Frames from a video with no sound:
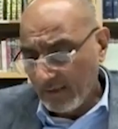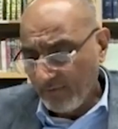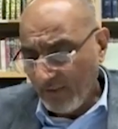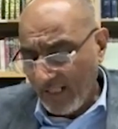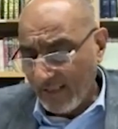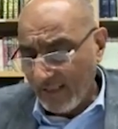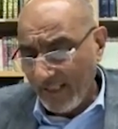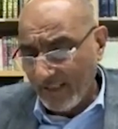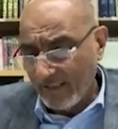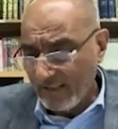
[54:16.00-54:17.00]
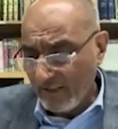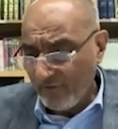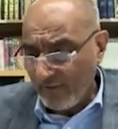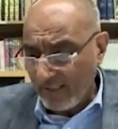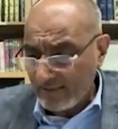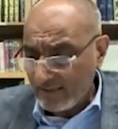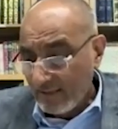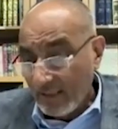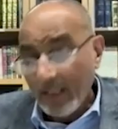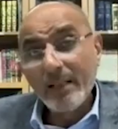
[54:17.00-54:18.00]
find hidden defects
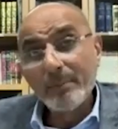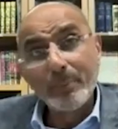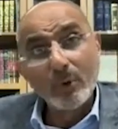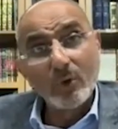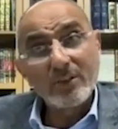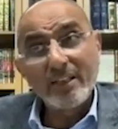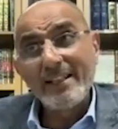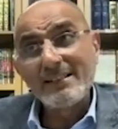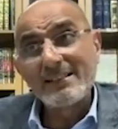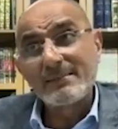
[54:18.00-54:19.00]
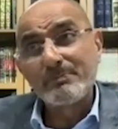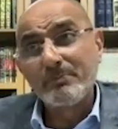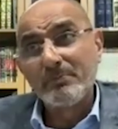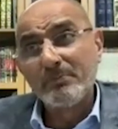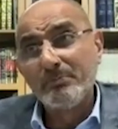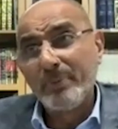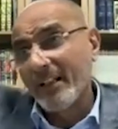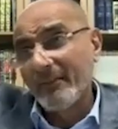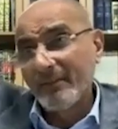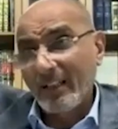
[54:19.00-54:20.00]
in both his
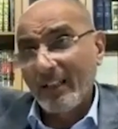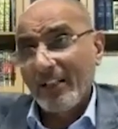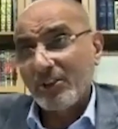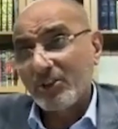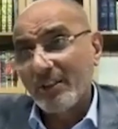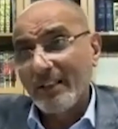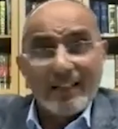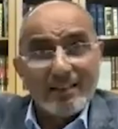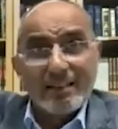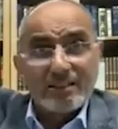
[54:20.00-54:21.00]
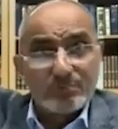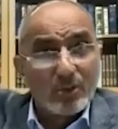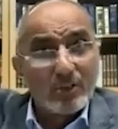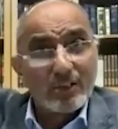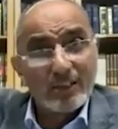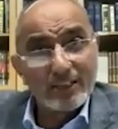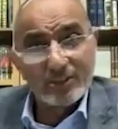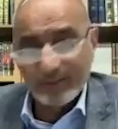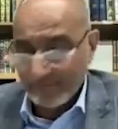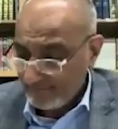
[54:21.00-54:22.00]
bigger collection and the smaller
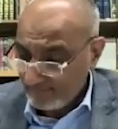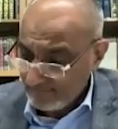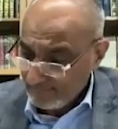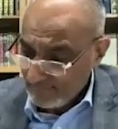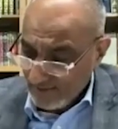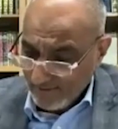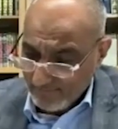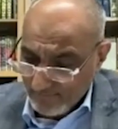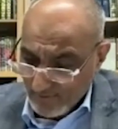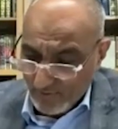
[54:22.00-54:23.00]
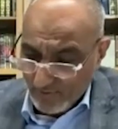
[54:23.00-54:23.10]
collection, of